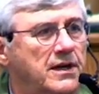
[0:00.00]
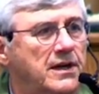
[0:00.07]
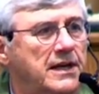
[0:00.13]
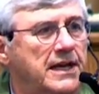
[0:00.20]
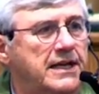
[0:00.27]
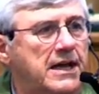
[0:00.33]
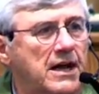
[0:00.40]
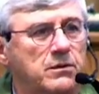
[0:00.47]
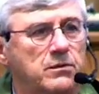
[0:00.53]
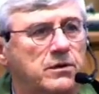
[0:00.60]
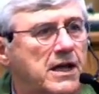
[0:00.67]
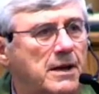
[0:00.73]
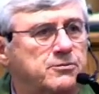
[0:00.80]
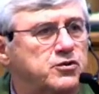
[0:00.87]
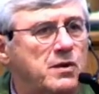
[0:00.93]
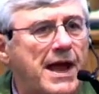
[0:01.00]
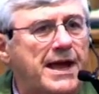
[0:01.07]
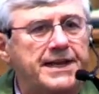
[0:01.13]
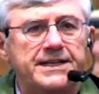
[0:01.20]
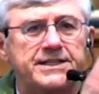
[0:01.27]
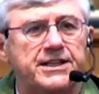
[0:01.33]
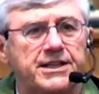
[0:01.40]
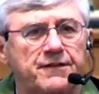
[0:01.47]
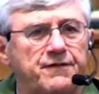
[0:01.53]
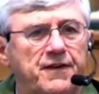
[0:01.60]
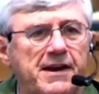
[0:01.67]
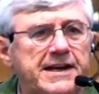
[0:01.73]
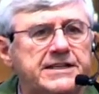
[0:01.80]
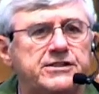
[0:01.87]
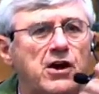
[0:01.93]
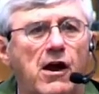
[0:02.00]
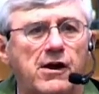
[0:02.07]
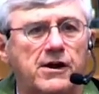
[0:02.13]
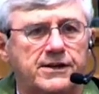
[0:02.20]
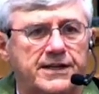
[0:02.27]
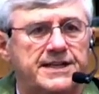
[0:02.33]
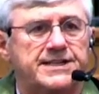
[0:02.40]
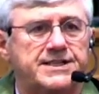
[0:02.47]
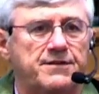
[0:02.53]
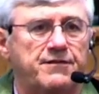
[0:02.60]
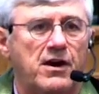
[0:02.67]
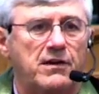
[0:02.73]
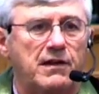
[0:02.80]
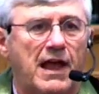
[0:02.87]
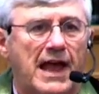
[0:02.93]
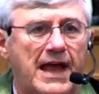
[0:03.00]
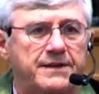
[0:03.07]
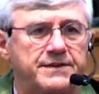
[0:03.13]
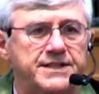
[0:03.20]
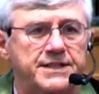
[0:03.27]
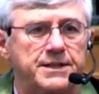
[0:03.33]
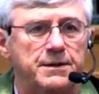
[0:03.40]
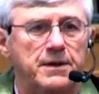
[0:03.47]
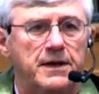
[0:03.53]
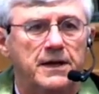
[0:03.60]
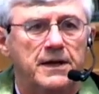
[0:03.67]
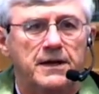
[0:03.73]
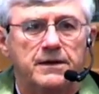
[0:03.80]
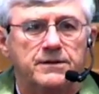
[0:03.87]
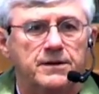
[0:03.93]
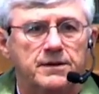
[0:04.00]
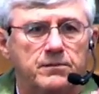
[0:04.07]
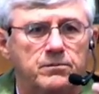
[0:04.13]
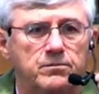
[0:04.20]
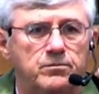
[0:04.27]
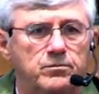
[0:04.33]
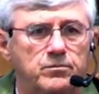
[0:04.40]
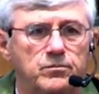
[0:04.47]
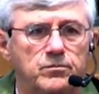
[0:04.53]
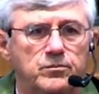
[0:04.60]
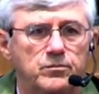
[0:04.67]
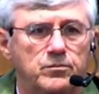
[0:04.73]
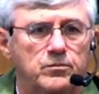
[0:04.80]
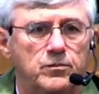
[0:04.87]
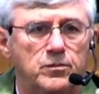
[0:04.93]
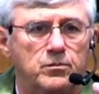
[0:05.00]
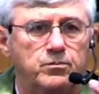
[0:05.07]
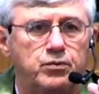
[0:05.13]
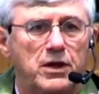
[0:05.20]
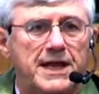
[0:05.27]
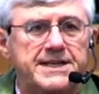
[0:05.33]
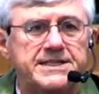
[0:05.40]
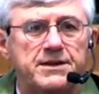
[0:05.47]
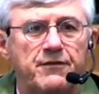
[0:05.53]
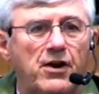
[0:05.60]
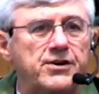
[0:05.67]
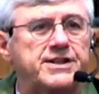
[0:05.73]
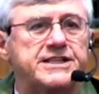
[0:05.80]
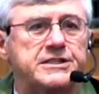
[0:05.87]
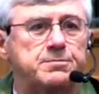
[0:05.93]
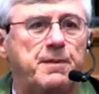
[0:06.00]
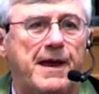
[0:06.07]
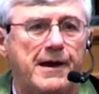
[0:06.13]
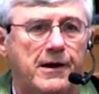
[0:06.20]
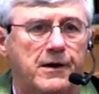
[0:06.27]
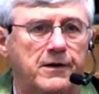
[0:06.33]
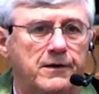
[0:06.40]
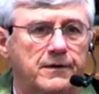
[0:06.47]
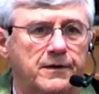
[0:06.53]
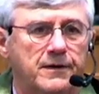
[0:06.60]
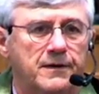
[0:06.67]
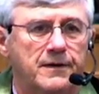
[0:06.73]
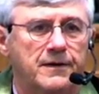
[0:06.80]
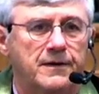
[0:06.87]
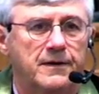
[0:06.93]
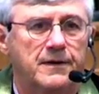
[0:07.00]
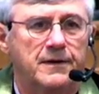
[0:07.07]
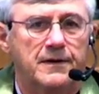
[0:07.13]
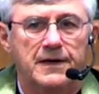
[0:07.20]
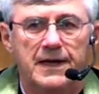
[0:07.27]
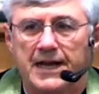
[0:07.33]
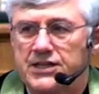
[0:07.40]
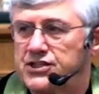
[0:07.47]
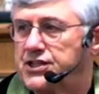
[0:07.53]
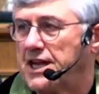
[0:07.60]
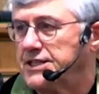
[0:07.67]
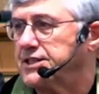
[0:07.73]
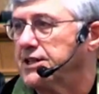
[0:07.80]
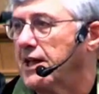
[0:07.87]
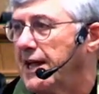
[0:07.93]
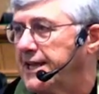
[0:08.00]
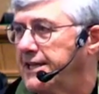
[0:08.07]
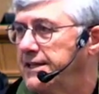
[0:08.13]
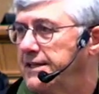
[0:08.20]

He co- comes right into the very darkness of our lives, in the, the place of our despair, and sheds light.